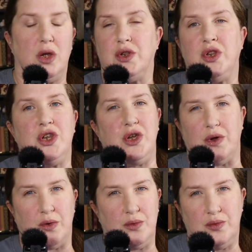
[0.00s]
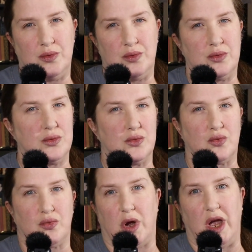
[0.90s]
knew
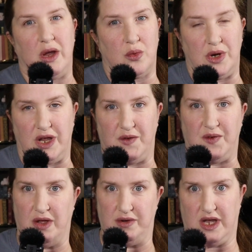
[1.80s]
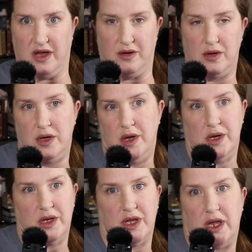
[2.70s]
right when I found out
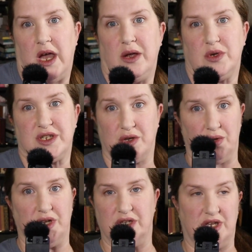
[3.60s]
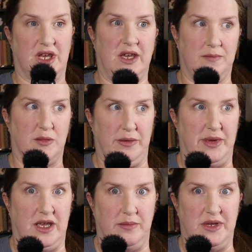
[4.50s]
that I was going to keep my
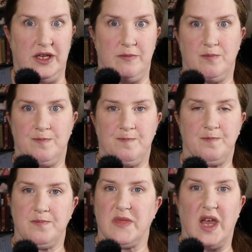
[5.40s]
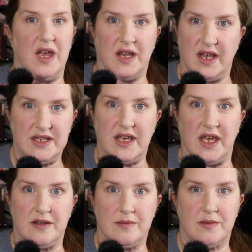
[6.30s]
baby. And I
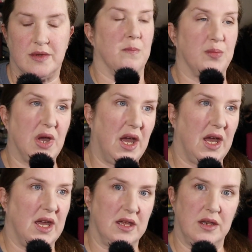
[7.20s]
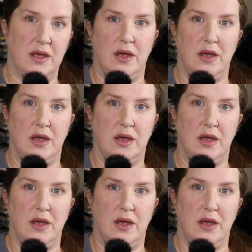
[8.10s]
did. But